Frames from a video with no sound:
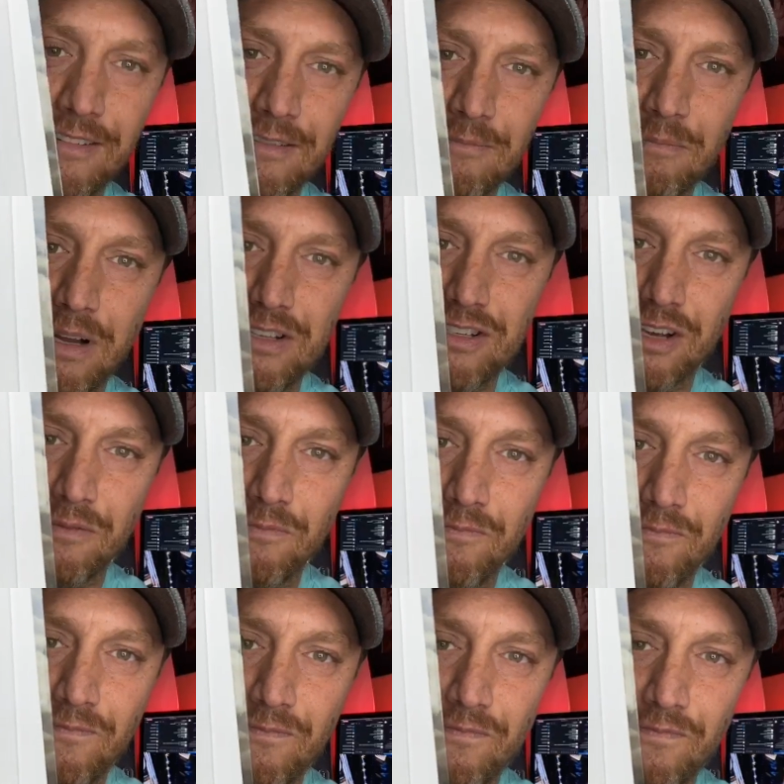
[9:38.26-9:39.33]
bunch of
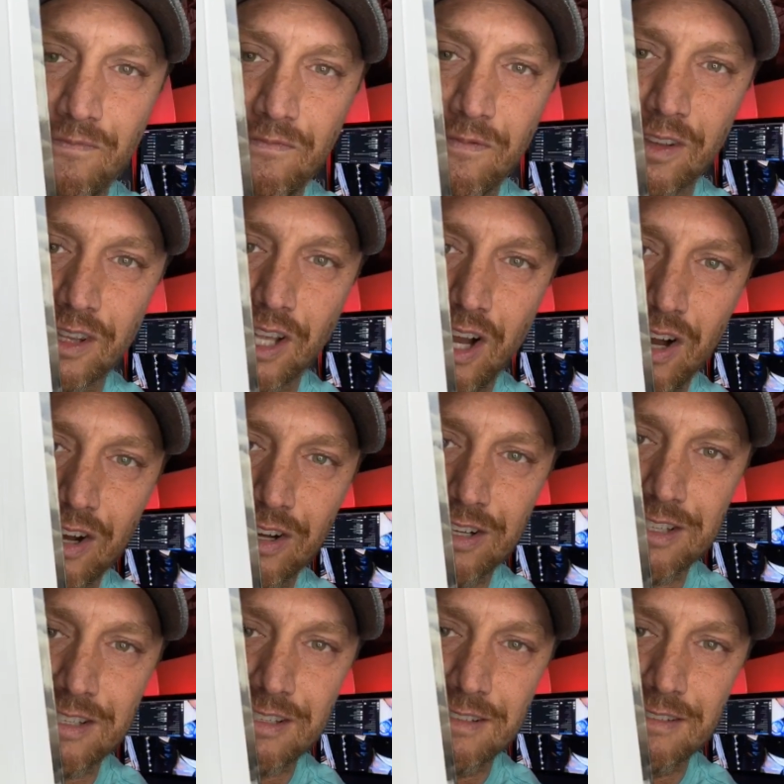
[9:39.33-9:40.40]

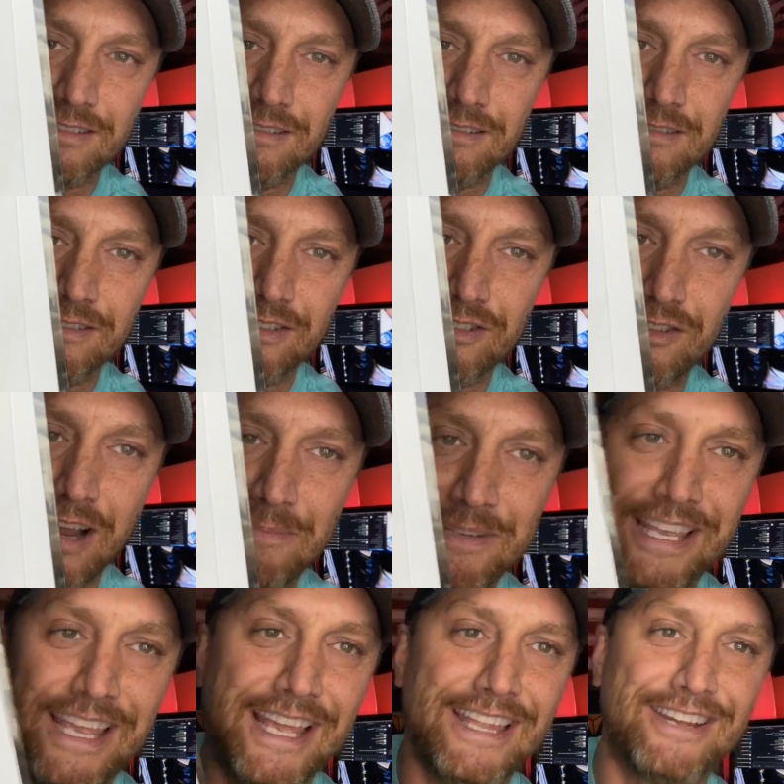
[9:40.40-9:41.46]
logs strapped
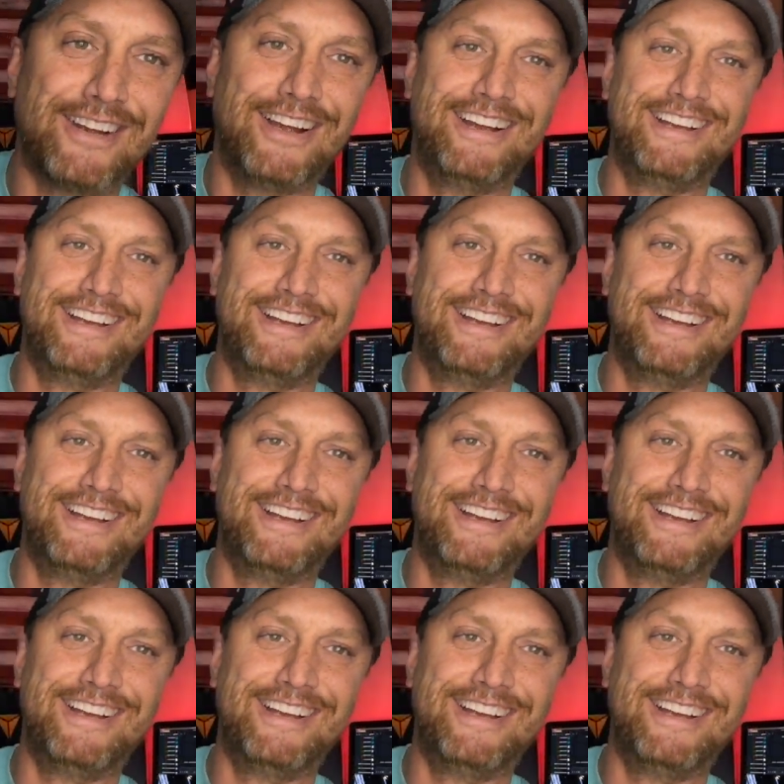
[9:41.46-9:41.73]
together.